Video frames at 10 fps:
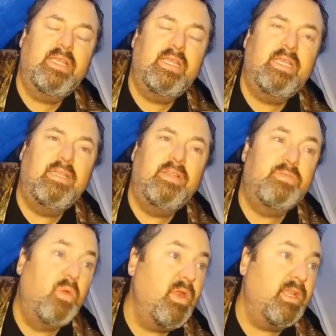and uh,
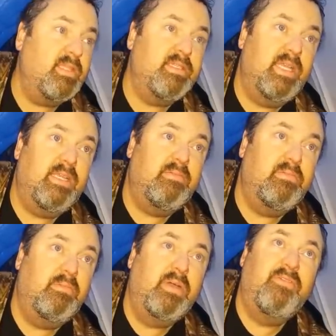this morning it's like
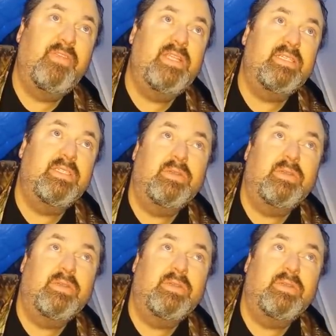above freezing,